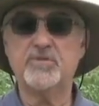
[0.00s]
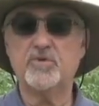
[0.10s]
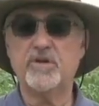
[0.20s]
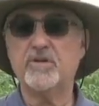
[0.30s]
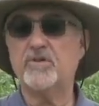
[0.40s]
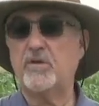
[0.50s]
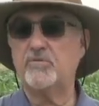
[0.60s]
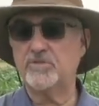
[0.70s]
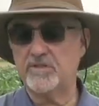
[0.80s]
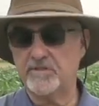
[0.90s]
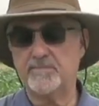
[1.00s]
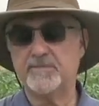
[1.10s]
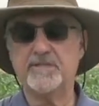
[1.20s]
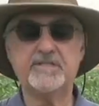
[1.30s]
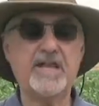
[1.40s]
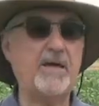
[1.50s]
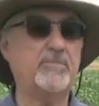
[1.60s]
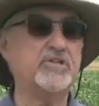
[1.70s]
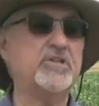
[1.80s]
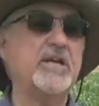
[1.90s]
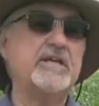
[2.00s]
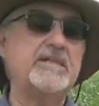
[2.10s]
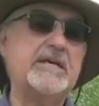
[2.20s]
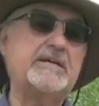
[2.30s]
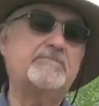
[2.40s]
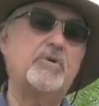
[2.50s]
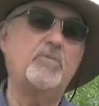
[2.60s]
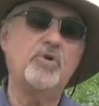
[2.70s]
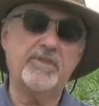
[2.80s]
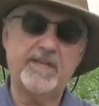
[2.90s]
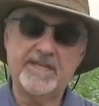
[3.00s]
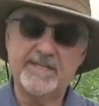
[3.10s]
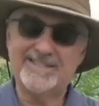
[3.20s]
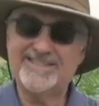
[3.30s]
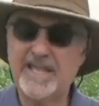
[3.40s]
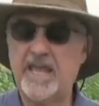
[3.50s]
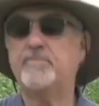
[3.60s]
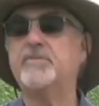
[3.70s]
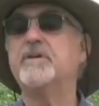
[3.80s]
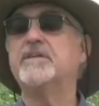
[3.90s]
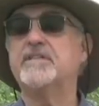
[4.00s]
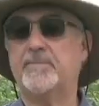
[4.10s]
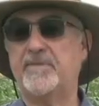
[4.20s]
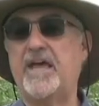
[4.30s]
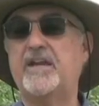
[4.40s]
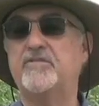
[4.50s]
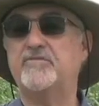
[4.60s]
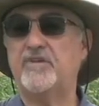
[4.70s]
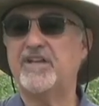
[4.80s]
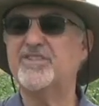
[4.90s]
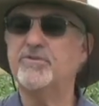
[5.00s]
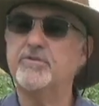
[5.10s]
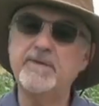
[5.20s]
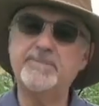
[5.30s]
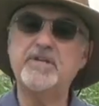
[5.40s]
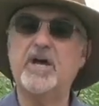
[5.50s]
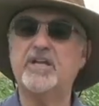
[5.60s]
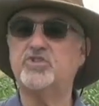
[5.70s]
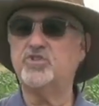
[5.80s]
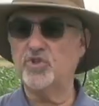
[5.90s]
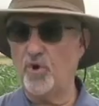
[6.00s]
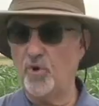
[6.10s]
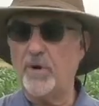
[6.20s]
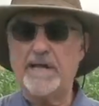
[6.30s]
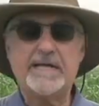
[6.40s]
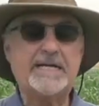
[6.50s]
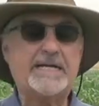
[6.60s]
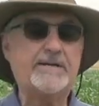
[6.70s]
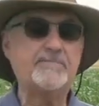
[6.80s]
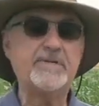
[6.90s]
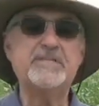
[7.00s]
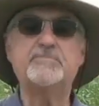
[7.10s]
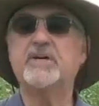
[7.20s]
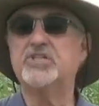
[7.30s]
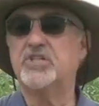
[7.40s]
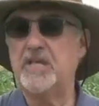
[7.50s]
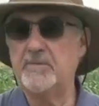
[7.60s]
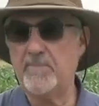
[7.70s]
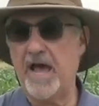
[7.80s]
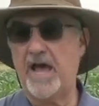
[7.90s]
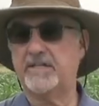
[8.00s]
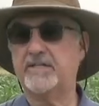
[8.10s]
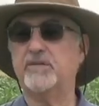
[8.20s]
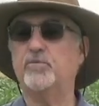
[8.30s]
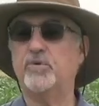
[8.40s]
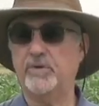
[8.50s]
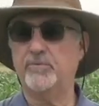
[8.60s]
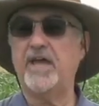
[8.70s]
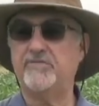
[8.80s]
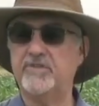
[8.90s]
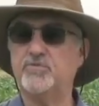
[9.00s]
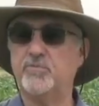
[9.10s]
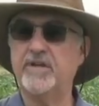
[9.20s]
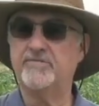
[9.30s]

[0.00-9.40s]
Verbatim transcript: The quicker that root systems establish, the, the more they can escape some of that infection or maybe not show um, as much impact when we have these rain